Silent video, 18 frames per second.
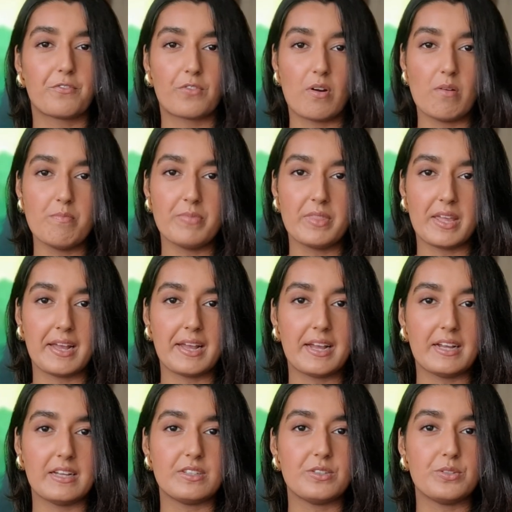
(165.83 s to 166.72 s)
from
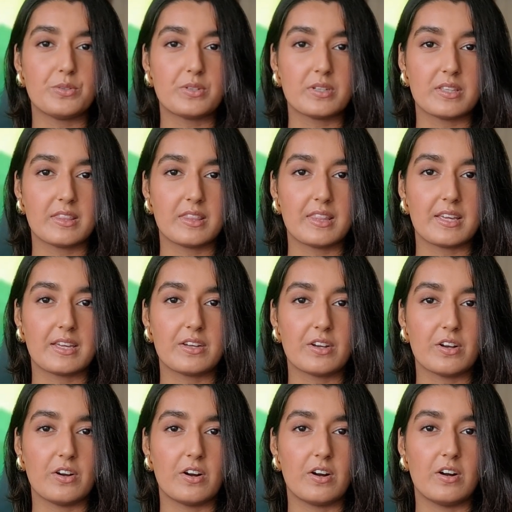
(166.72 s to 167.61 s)
there, you can
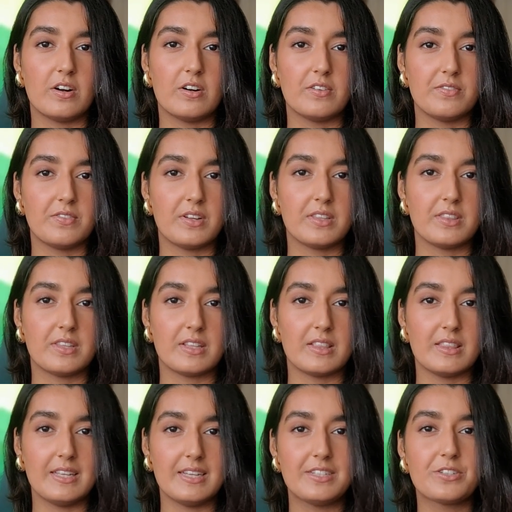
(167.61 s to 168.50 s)
think of the
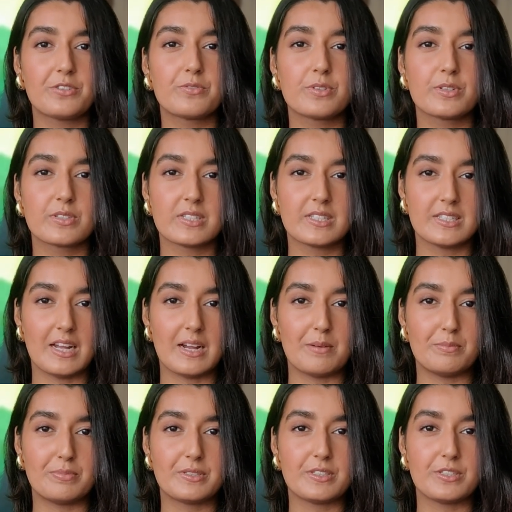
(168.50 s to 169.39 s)
literal
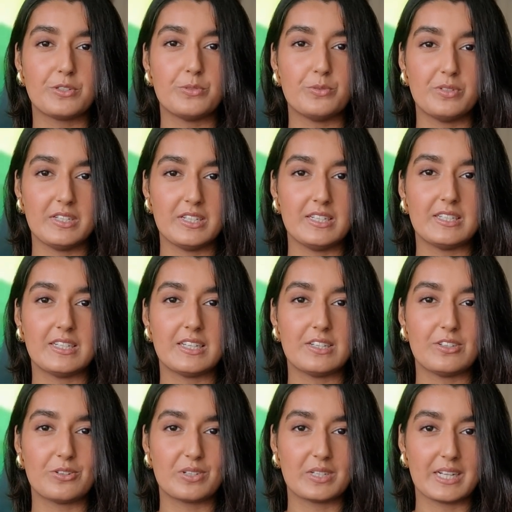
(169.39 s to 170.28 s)
steps you need
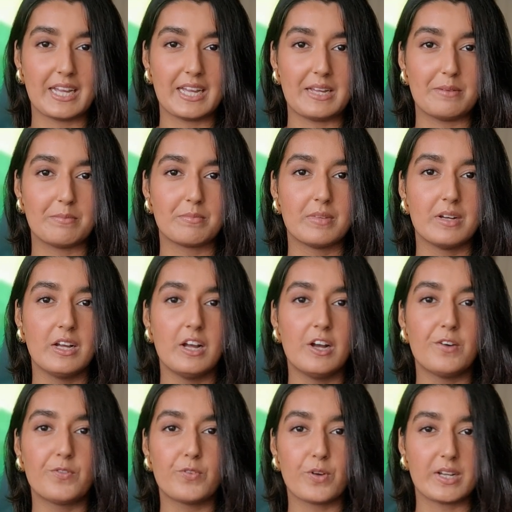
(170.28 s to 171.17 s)
in your game.
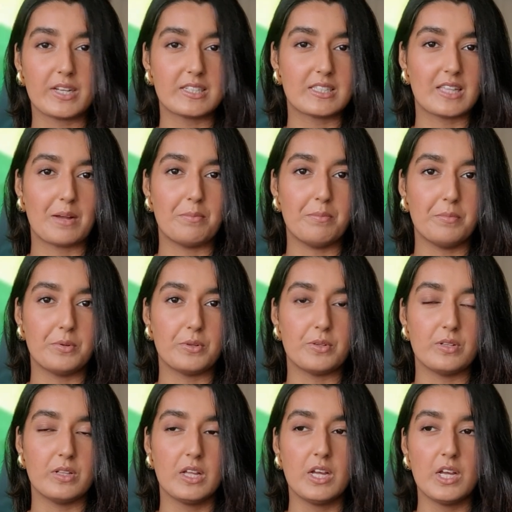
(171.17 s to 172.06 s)
For
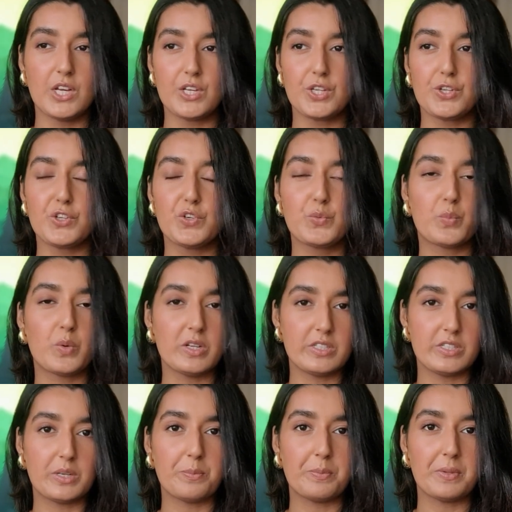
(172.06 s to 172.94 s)
example, you want your